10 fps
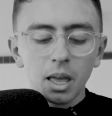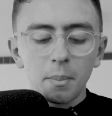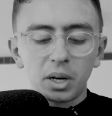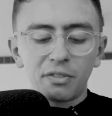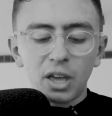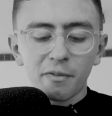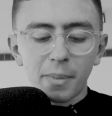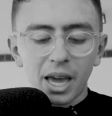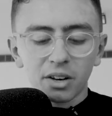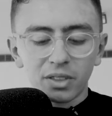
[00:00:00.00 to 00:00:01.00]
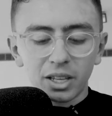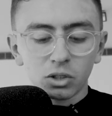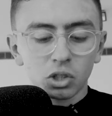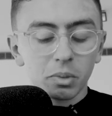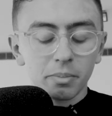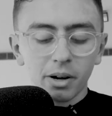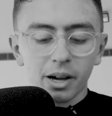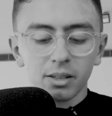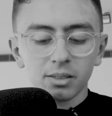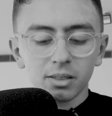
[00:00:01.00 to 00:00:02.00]
But if you have man of the instrument
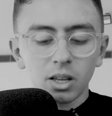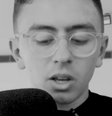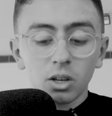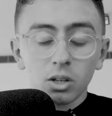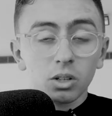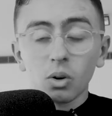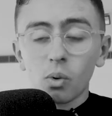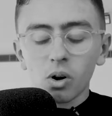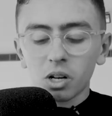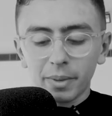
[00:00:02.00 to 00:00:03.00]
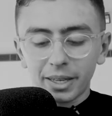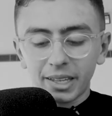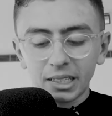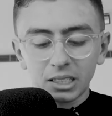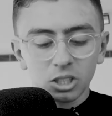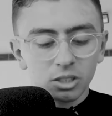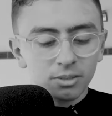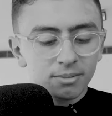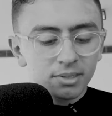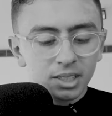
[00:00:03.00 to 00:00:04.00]
bias, you're not welcome in Gillage.
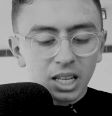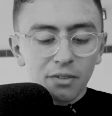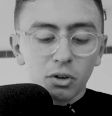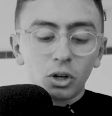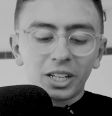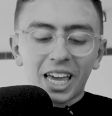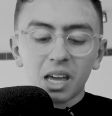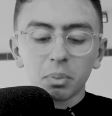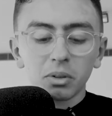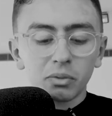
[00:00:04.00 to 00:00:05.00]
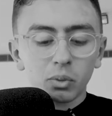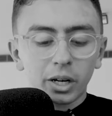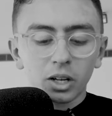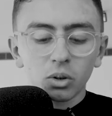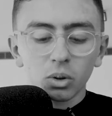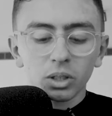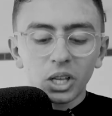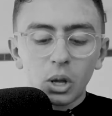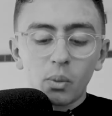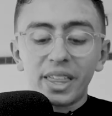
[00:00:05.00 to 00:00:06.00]
If you're not capable of what I call
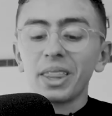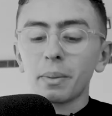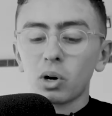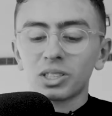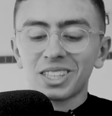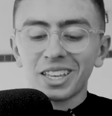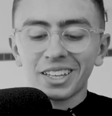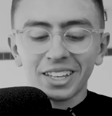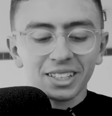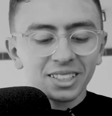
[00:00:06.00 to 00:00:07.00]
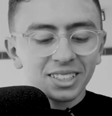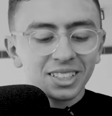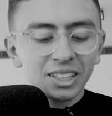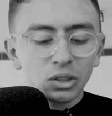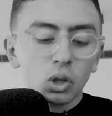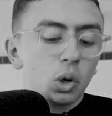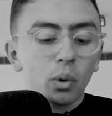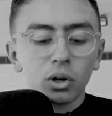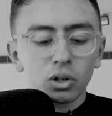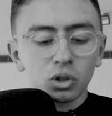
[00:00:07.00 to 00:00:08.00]
without-the-box thinking, then you
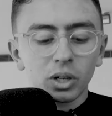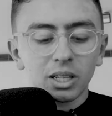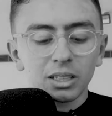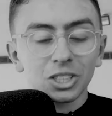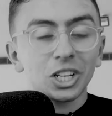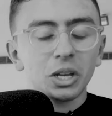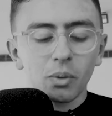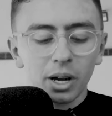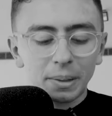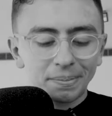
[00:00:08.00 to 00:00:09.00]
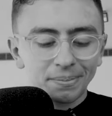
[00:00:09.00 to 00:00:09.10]
won't enjoy Gillage anyway.